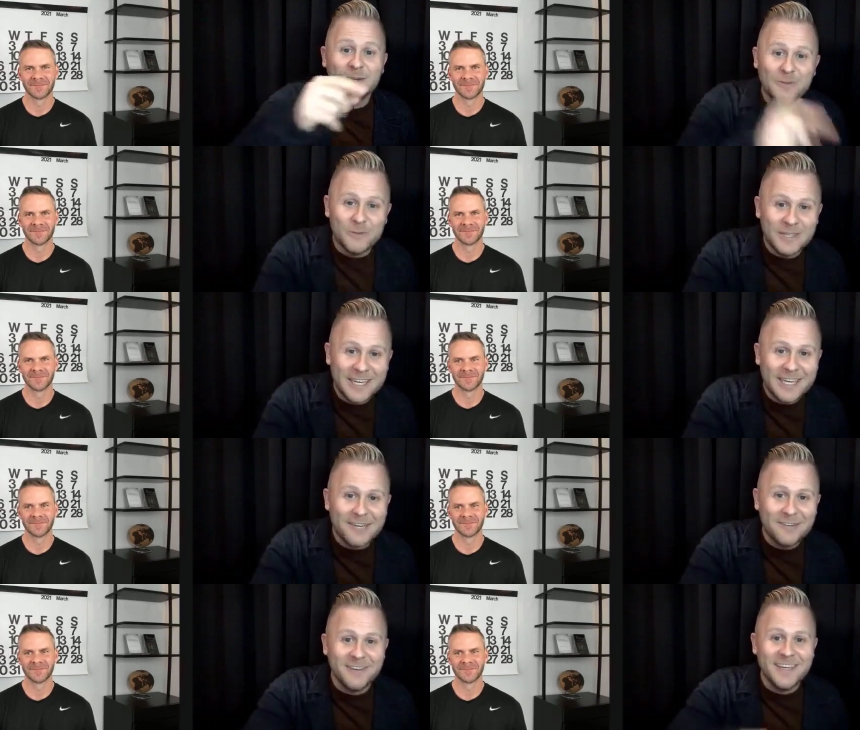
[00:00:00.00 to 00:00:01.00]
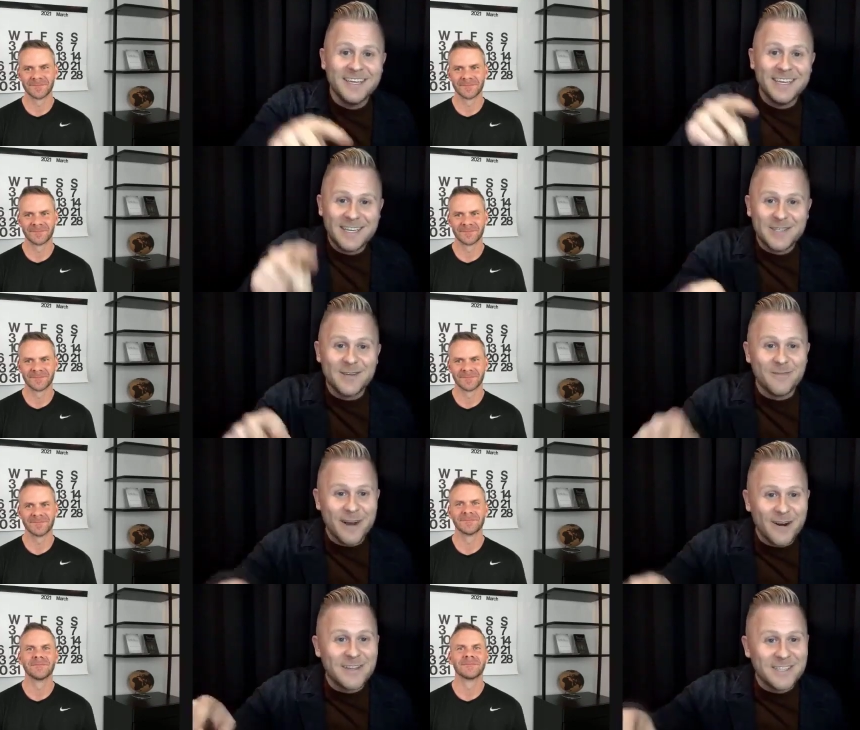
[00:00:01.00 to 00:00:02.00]
Speaker 1: "To live is the
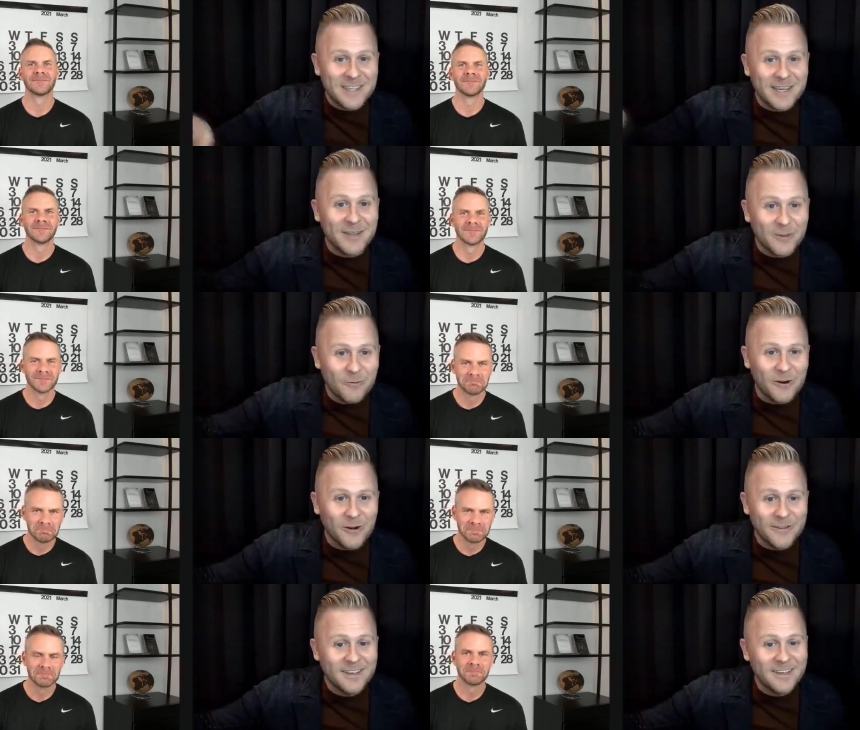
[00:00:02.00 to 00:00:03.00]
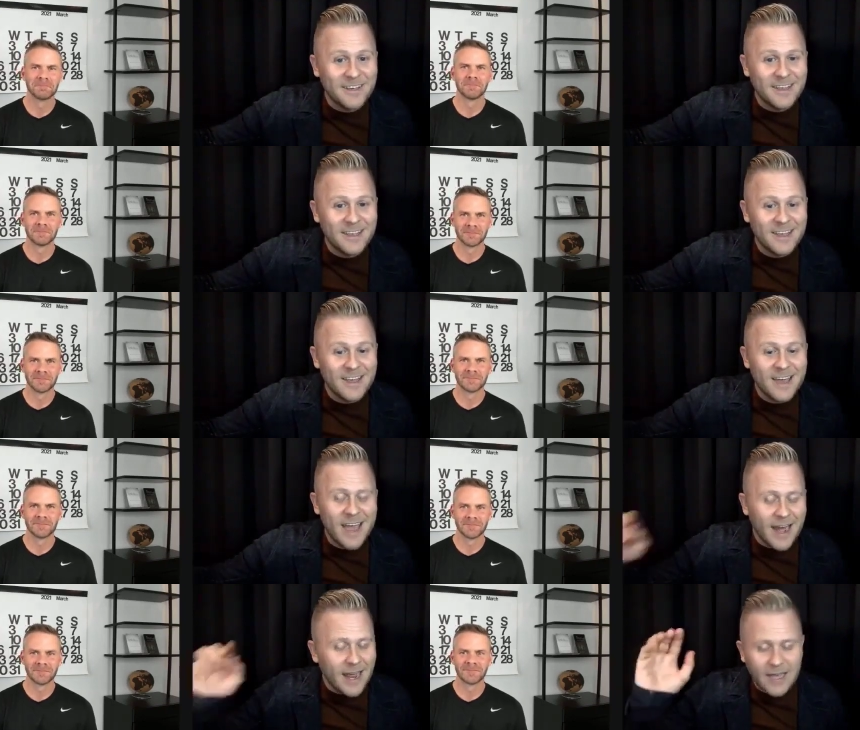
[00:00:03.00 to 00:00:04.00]
rarest thing in the world."
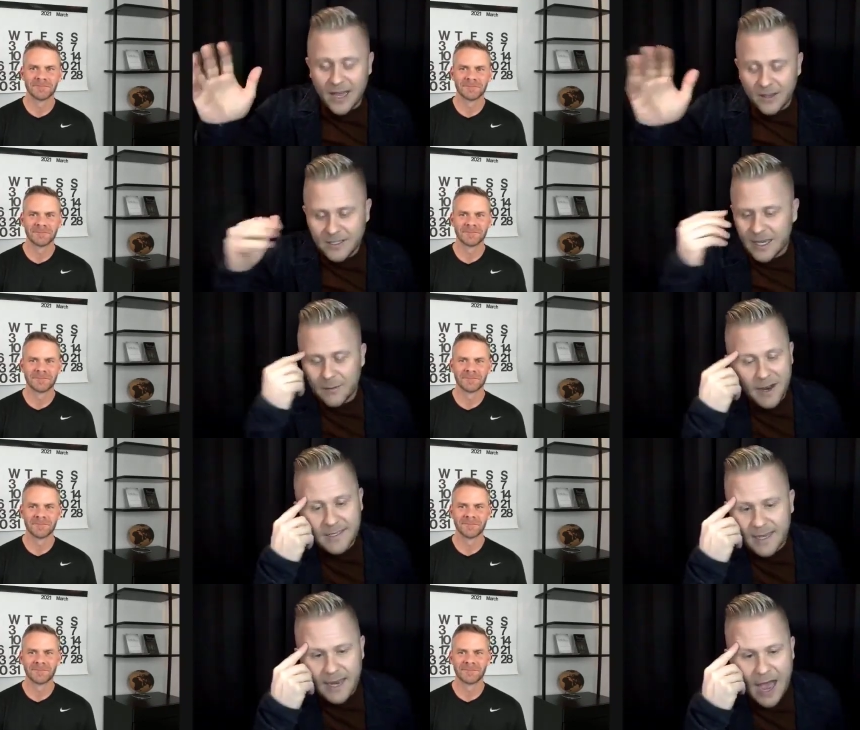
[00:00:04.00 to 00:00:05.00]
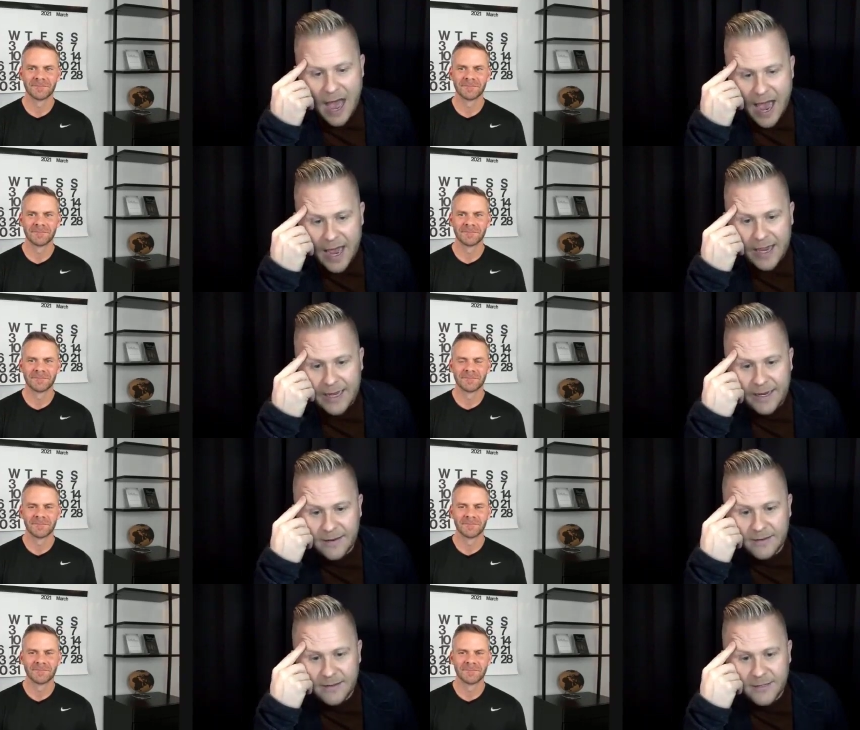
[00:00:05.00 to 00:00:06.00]
And I, I looked at him and I said,
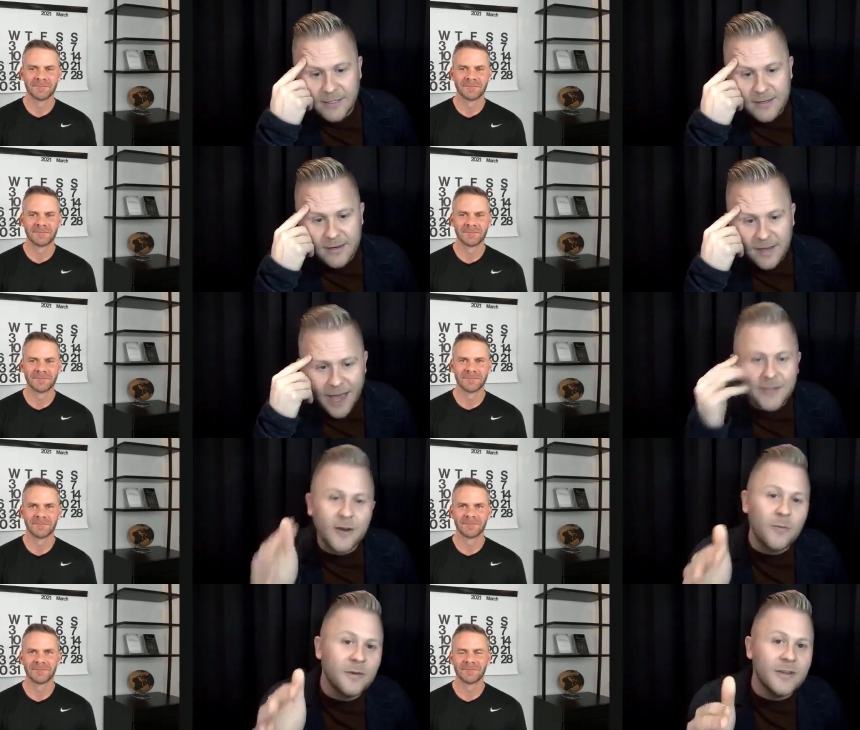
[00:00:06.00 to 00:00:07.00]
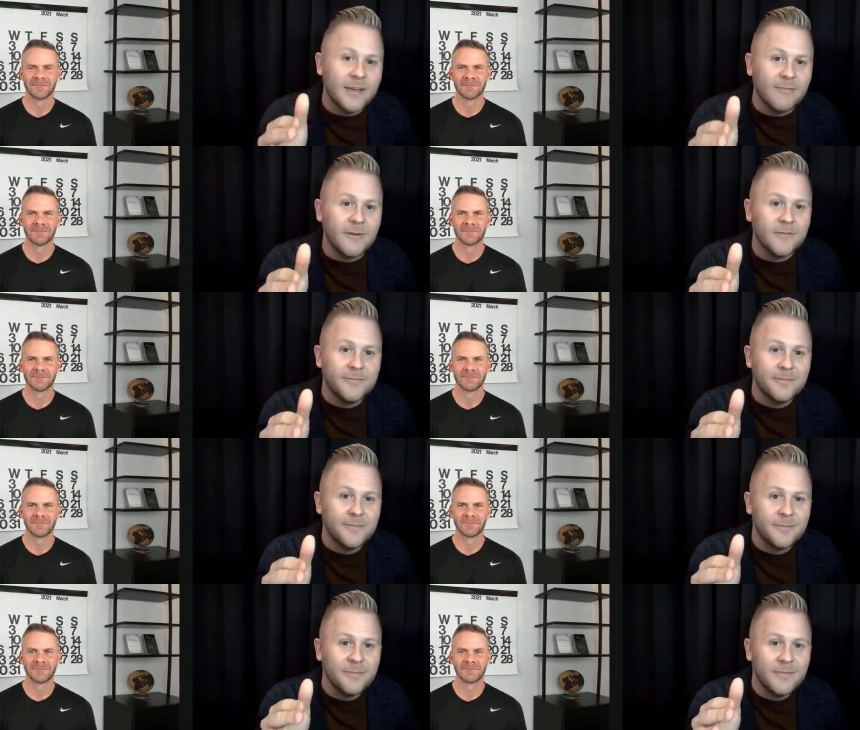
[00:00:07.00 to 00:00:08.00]
I, I don't believe you.
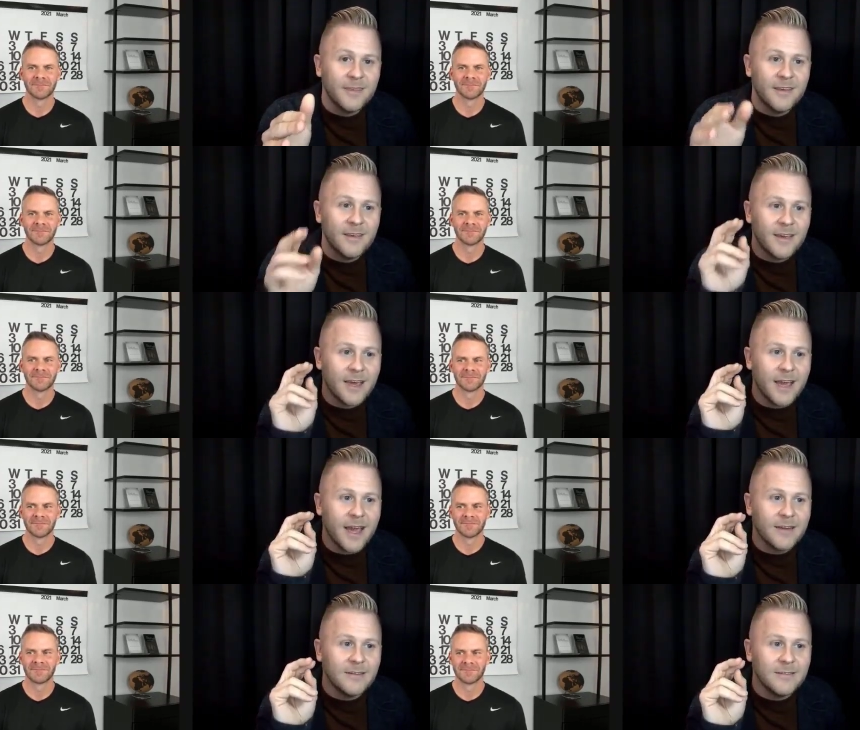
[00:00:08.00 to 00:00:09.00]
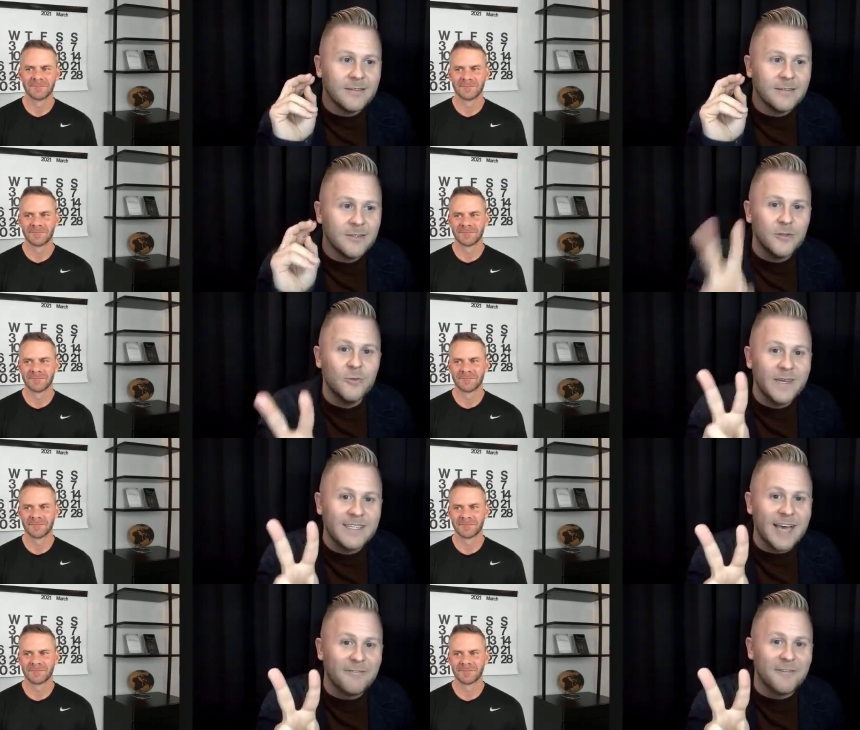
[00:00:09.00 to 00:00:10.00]
And two
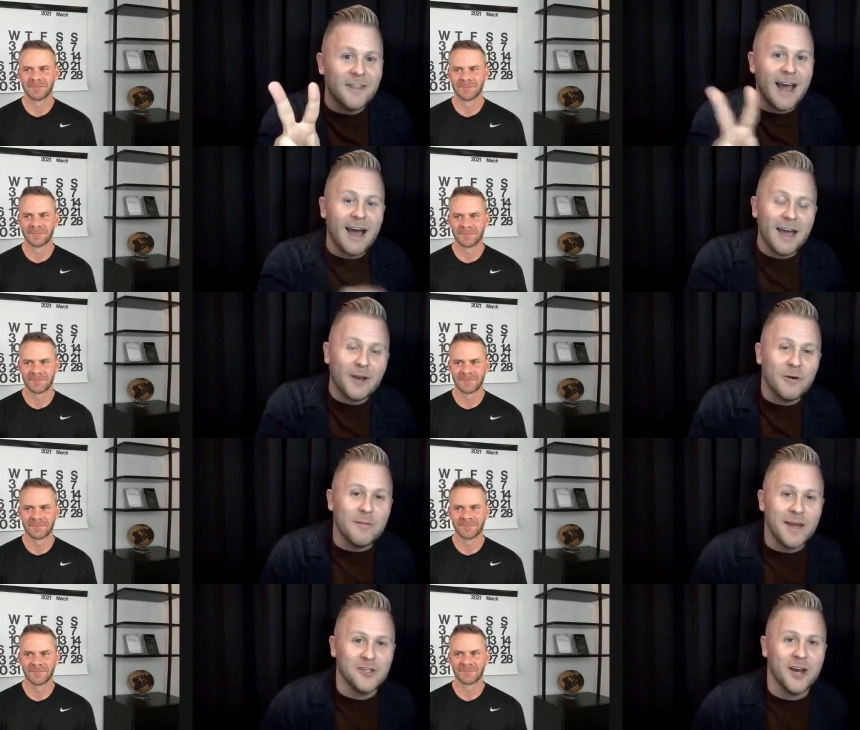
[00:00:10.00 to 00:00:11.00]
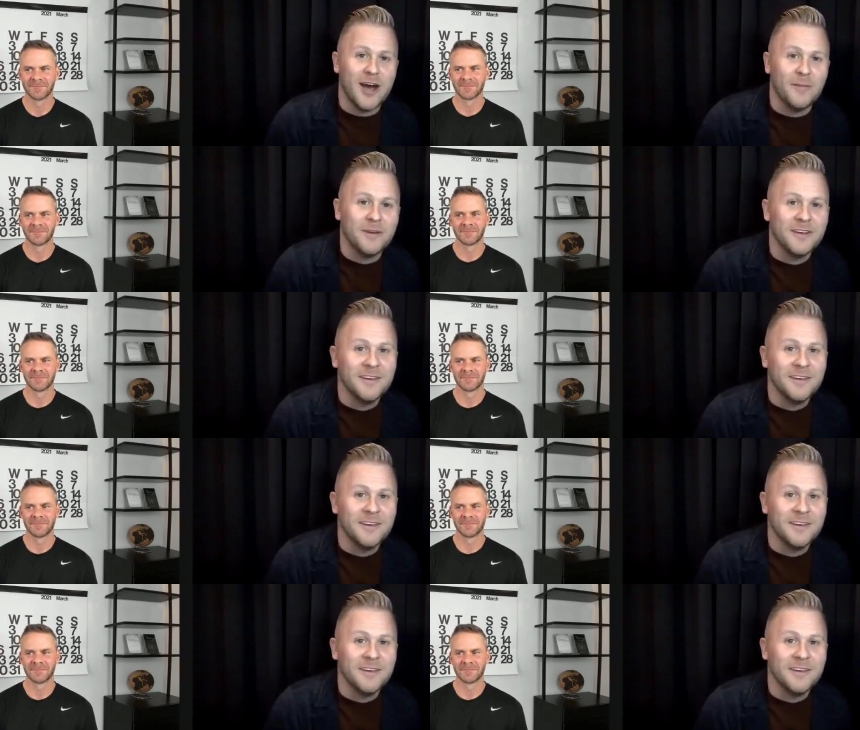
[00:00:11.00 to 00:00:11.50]
weeks after that, I quit my job